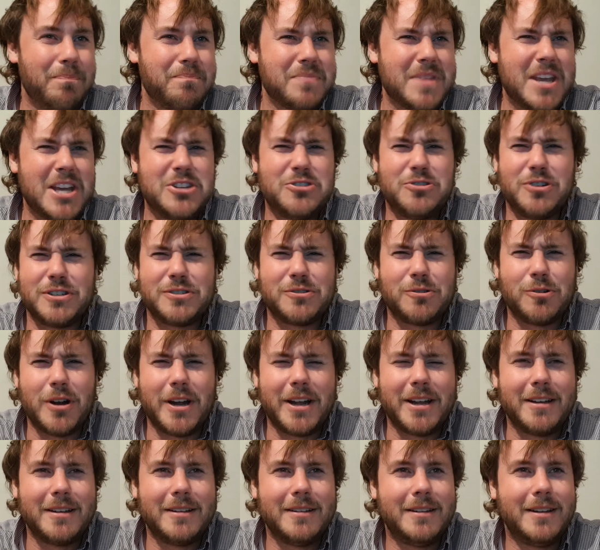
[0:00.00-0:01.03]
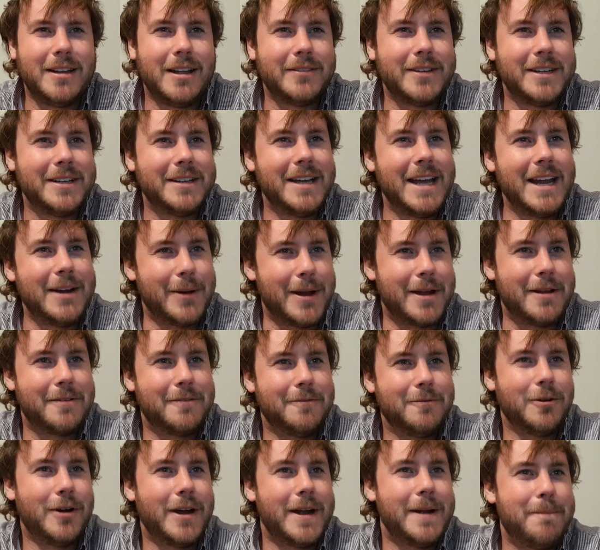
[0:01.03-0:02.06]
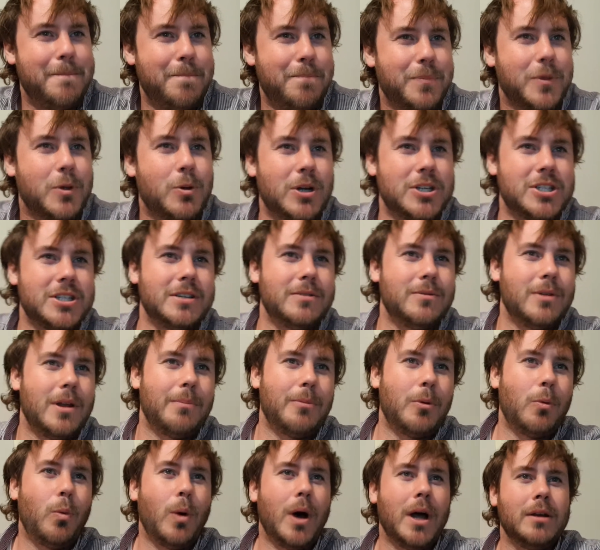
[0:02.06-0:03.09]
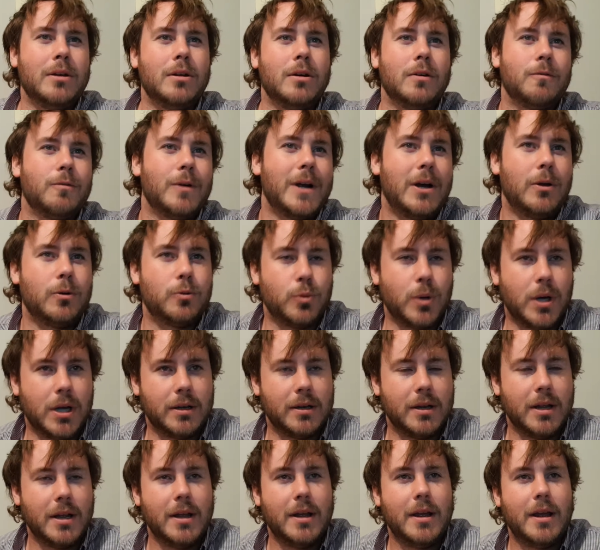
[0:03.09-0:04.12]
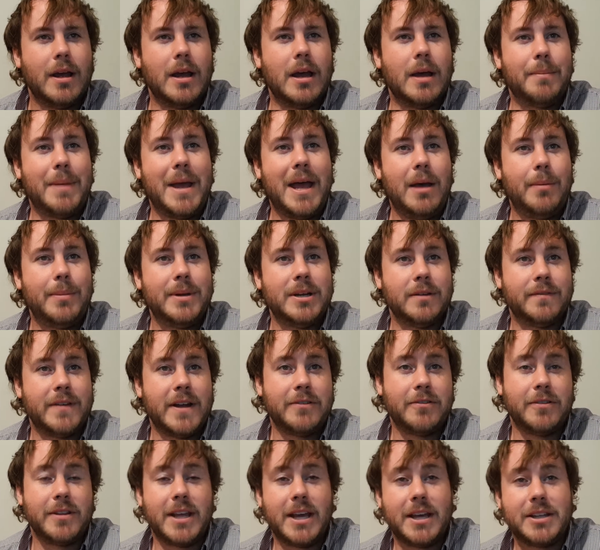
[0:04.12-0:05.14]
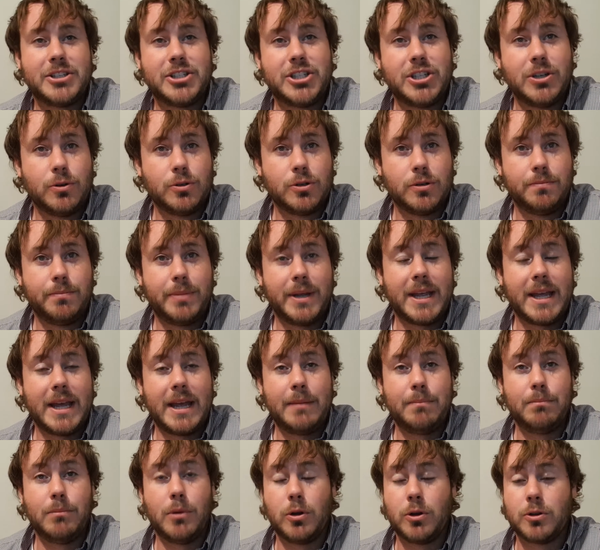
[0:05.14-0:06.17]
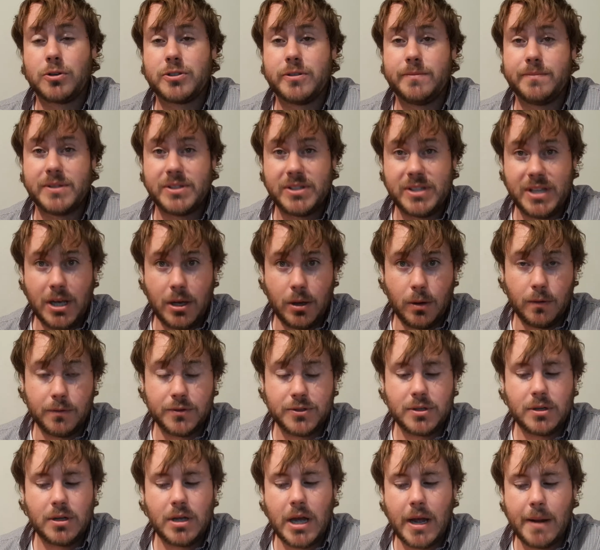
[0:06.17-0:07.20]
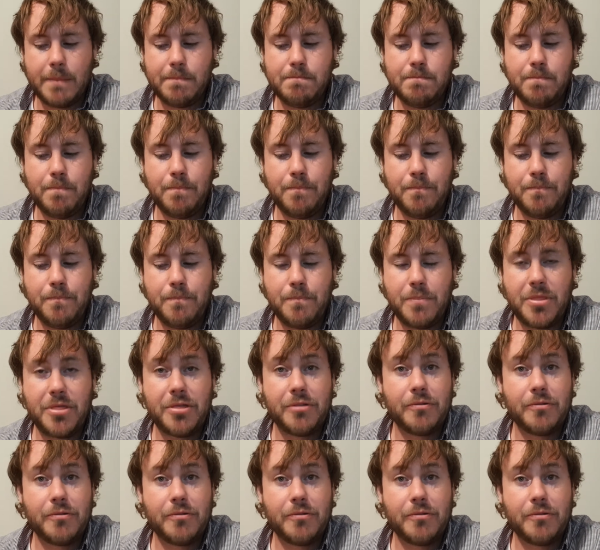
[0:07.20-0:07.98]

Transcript: History's great, love it. Anyway, right. Question number 1 of round 1. How many of Henry VIII's children became monarchs themselves? 3.